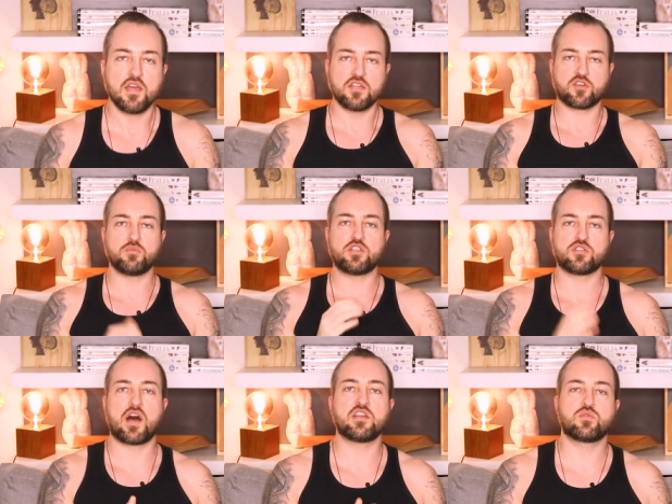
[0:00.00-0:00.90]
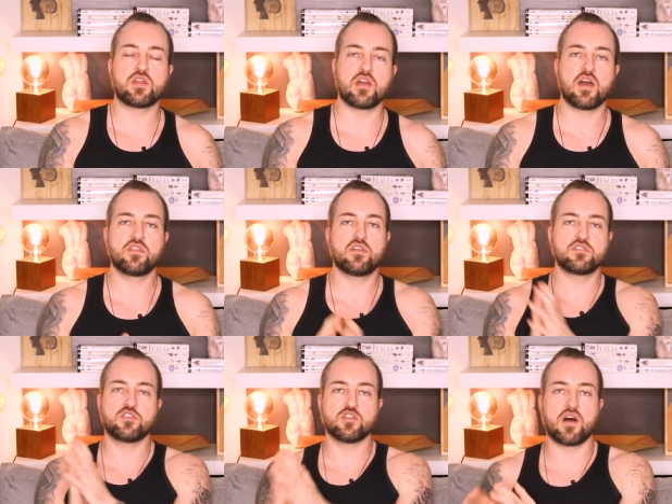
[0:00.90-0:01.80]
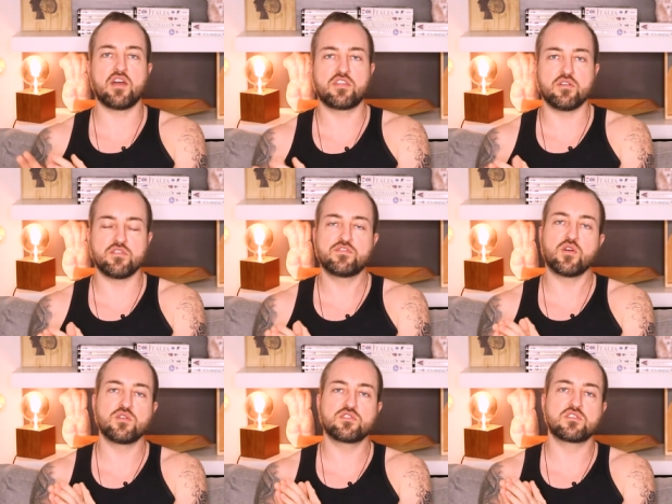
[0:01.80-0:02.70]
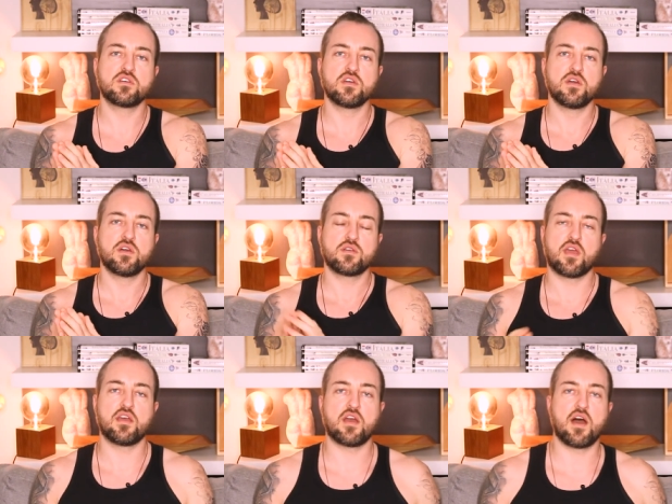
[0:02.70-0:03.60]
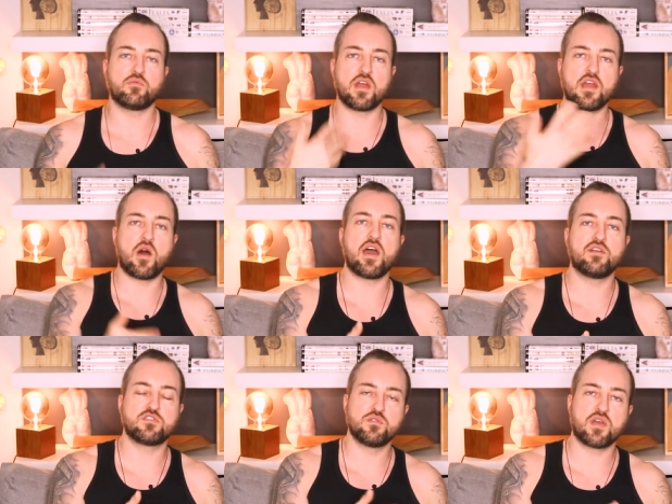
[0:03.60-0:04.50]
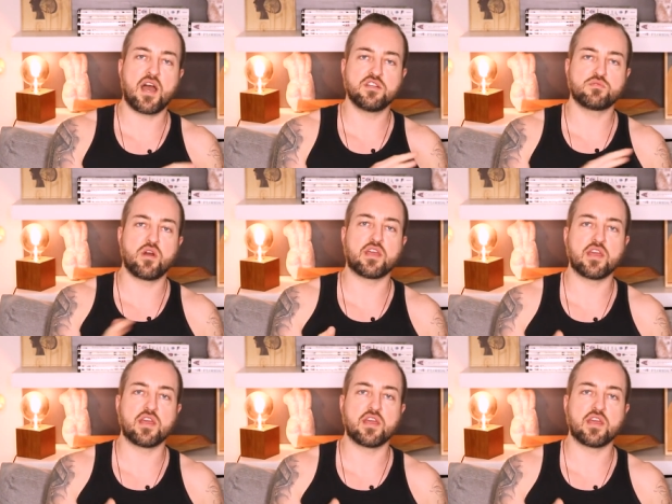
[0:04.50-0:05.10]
It's going to be July 29th to July 31st. Okay, right now I have two guys running